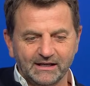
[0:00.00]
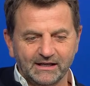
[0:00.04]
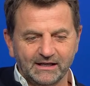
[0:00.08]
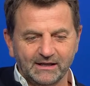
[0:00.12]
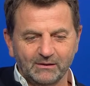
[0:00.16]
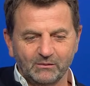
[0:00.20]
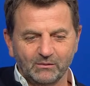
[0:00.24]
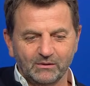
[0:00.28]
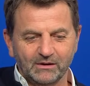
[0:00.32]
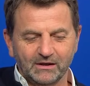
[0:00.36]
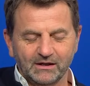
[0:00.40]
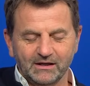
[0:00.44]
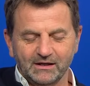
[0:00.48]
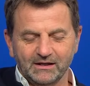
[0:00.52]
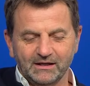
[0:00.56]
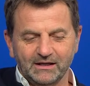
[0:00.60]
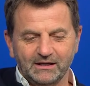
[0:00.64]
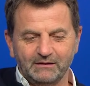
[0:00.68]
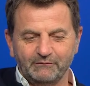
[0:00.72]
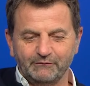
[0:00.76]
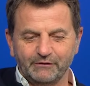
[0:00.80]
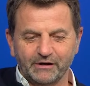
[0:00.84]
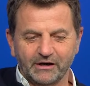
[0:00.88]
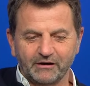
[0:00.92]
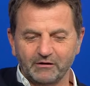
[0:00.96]
well,
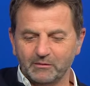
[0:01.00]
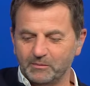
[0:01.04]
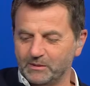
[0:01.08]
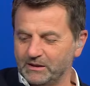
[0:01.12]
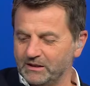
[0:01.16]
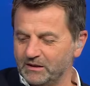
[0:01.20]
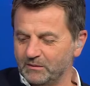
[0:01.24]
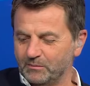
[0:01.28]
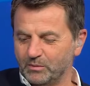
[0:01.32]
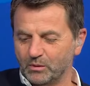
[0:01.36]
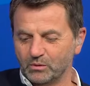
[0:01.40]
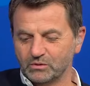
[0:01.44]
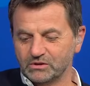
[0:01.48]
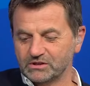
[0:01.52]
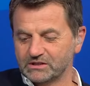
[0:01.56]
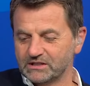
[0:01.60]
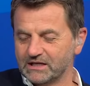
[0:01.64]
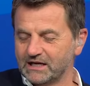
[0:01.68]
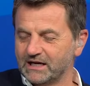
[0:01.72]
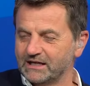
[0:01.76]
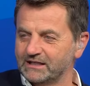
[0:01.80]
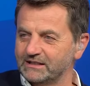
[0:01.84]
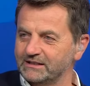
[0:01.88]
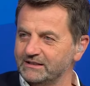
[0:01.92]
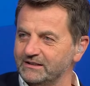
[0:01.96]
invariably the ball just
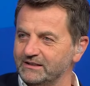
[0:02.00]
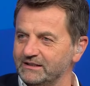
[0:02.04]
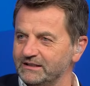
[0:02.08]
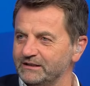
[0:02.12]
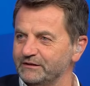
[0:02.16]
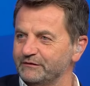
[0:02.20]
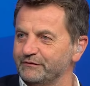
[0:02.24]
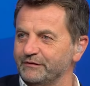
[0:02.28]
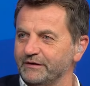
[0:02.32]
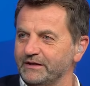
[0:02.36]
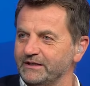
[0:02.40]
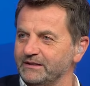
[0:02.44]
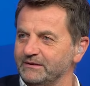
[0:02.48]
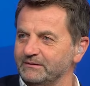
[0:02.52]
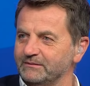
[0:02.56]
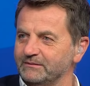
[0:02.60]
landed at his feet.